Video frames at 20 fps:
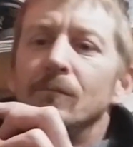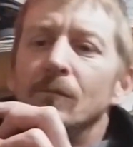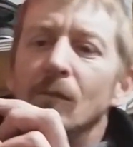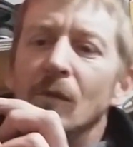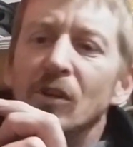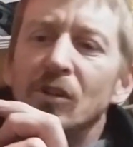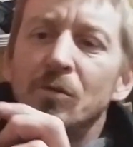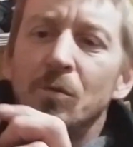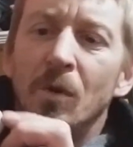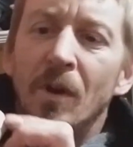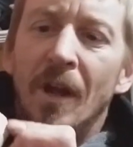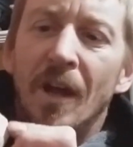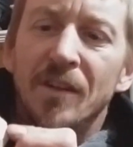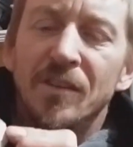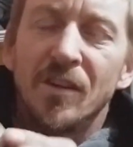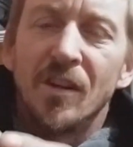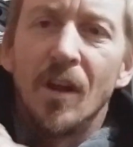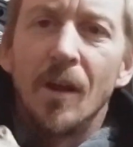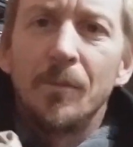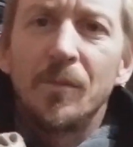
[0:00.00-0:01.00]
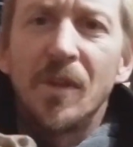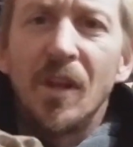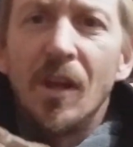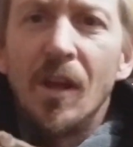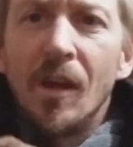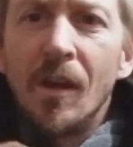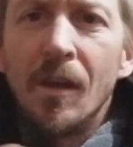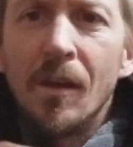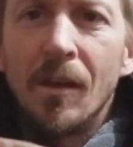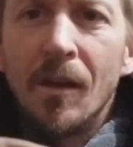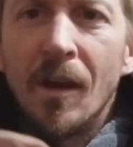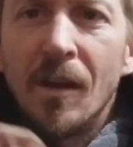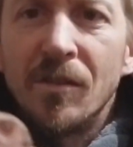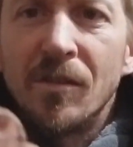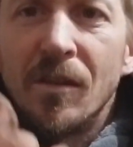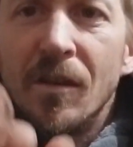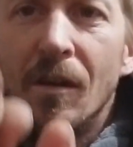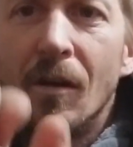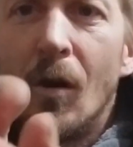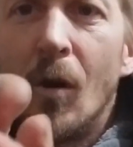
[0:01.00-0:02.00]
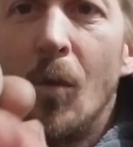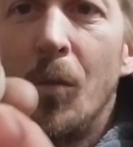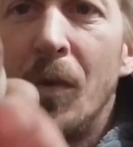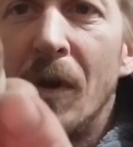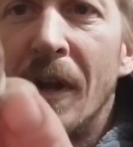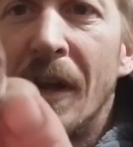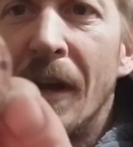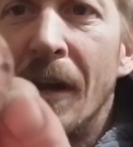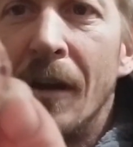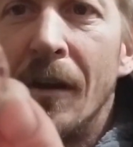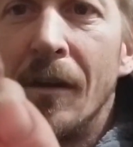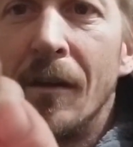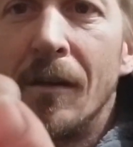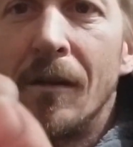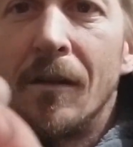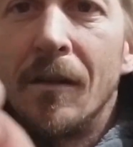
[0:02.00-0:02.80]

This one has an opening in it.